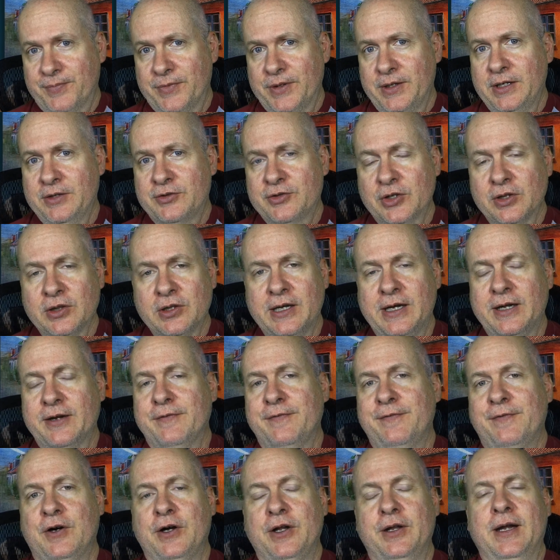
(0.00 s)
It's a lot of
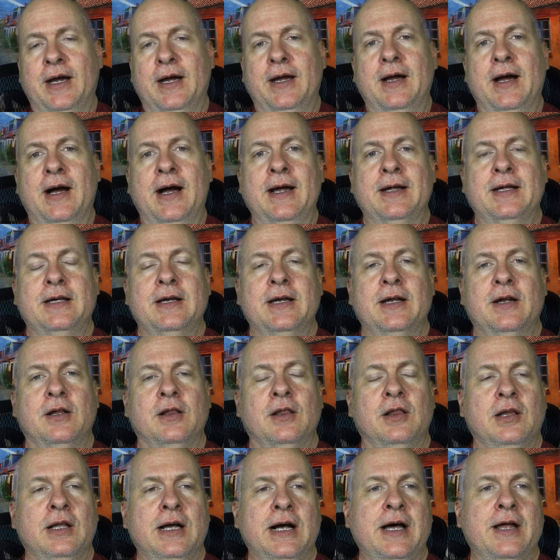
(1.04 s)
fun. I get a
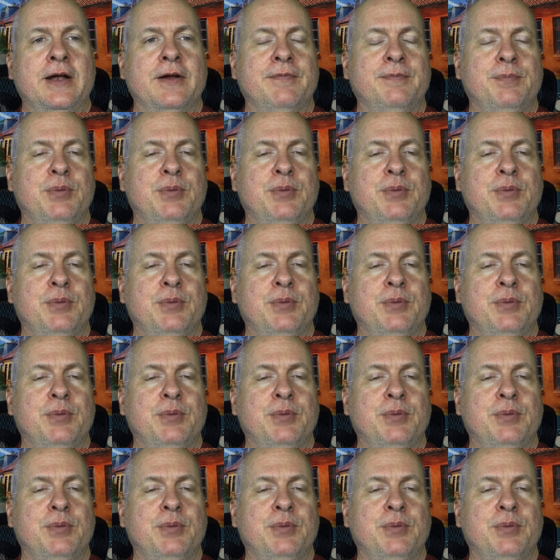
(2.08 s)
lot of